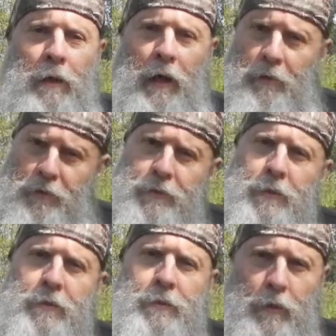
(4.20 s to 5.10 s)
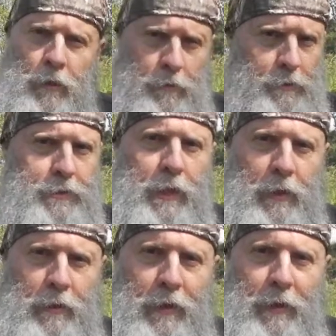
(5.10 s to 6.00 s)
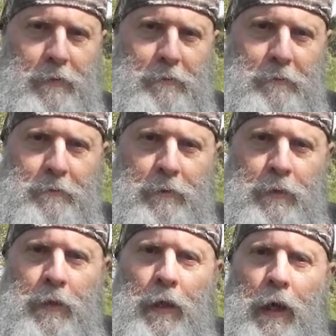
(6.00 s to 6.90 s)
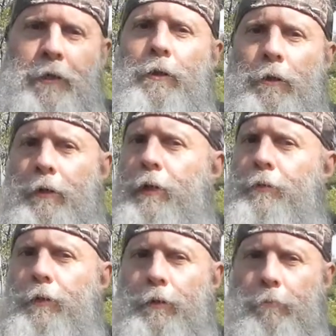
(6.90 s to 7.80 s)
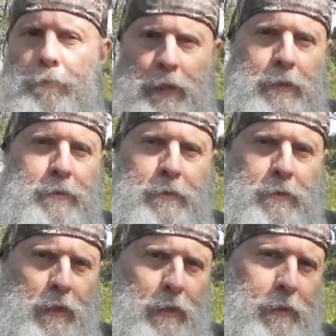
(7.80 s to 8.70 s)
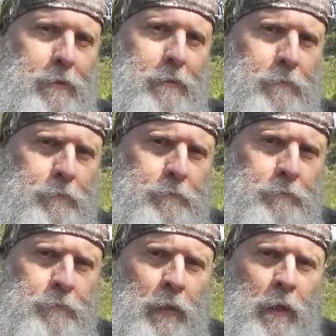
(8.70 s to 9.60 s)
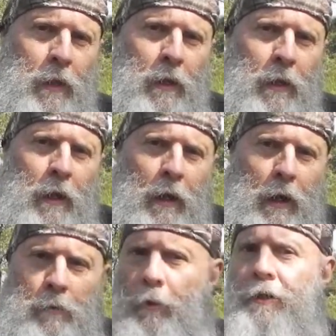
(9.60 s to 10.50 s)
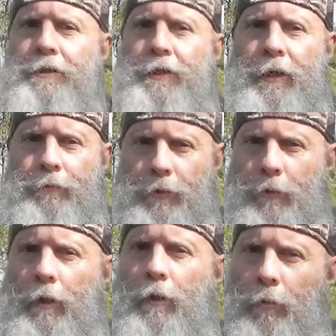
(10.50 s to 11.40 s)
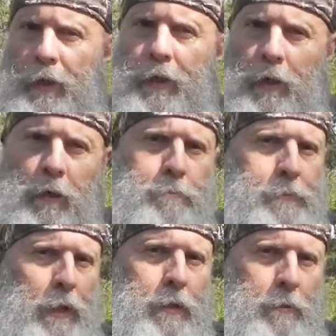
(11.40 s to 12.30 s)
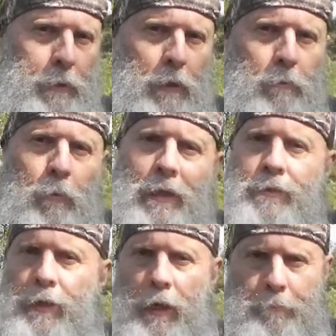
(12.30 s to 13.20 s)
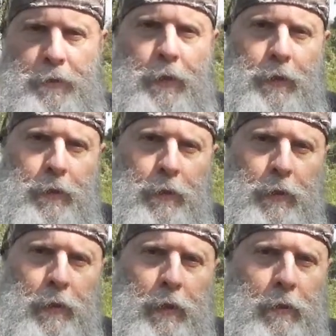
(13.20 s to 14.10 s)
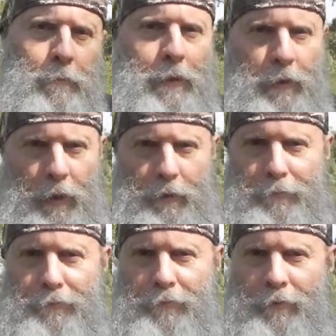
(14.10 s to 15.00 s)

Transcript: Hi, this is Laurence Galian, and you're in the new place inside. I wanted to give you a quick update about what's happening in my life.